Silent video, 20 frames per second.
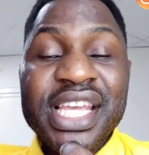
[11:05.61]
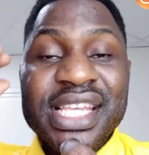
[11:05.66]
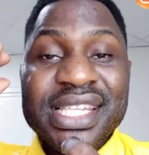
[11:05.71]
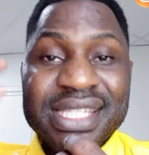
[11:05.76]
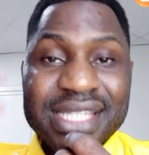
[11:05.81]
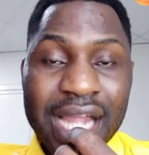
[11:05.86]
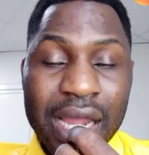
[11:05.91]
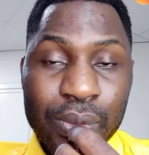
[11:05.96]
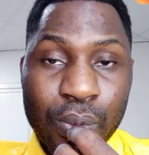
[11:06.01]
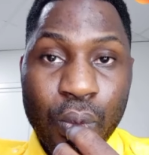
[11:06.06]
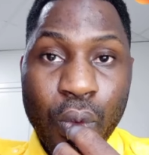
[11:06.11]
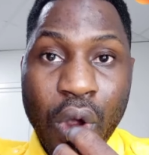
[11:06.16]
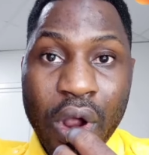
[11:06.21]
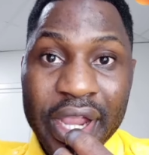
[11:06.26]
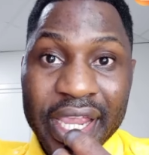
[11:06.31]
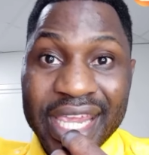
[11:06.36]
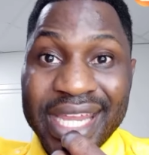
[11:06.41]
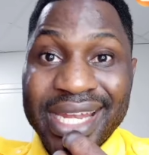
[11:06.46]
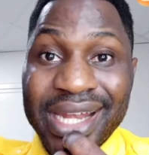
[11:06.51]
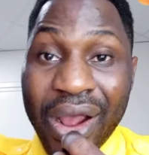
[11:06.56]
Start
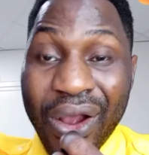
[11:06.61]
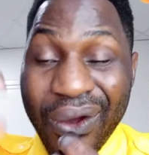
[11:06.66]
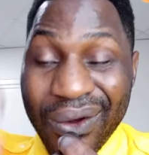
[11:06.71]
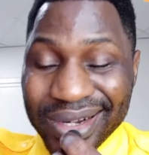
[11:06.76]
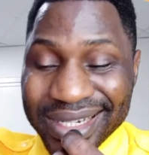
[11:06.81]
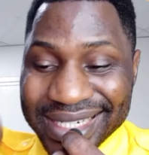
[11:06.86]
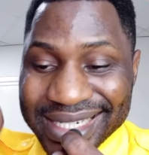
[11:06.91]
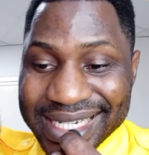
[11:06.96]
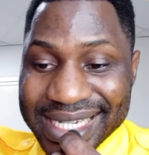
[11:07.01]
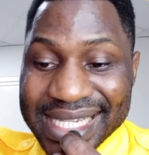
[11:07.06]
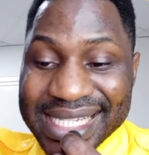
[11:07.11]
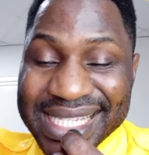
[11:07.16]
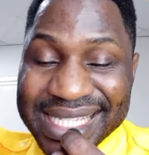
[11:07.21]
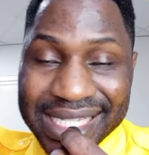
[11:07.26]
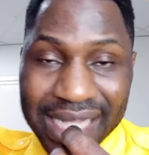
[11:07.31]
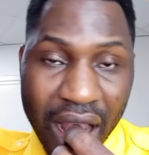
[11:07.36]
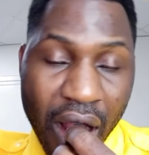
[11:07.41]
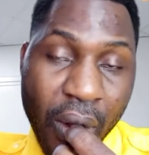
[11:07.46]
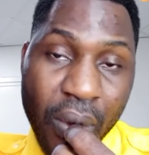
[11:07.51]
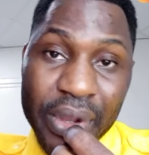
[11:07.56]
working on this
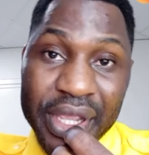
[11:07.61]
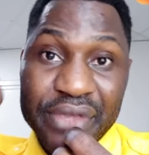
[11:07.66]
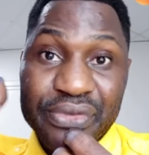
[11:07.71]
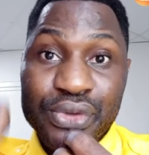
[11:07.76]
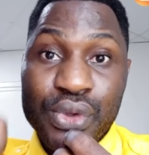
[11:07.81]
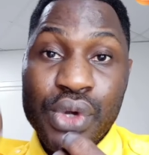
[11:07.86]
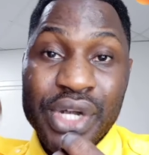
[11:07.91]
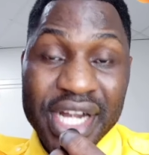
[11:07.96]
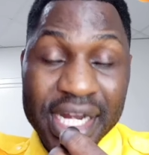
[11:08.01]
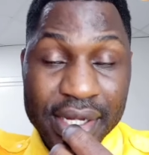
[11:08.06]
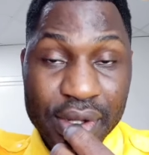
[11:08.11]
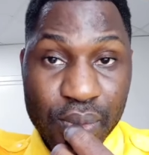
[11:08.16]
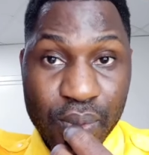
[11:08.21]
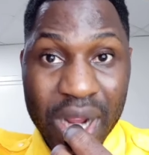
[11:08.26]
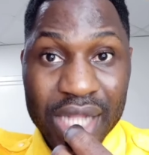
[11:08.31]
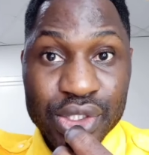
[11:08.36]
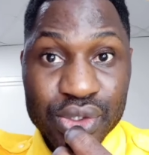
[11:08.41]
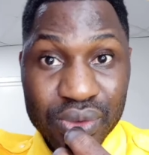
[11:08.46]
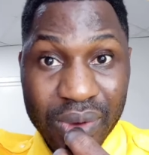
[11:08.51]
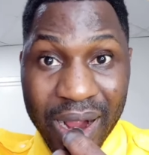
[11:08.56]
now if you really
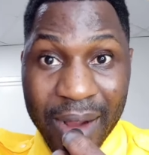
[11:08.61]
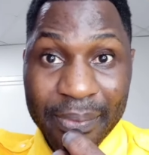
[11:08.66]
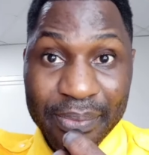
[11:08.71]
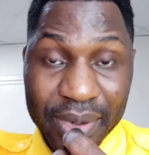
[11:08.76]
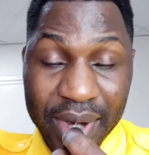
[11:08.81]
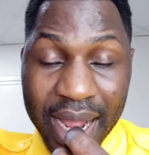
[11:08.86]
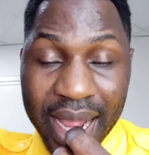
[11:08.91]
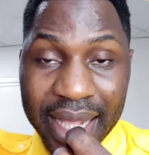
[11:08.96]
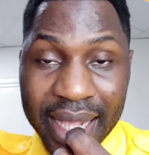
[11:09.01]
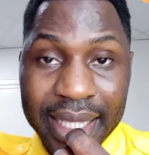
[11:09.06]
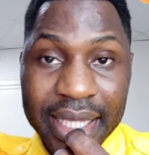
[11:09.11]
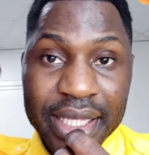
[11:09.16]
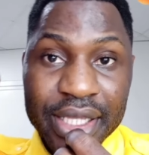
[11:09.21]
want to apply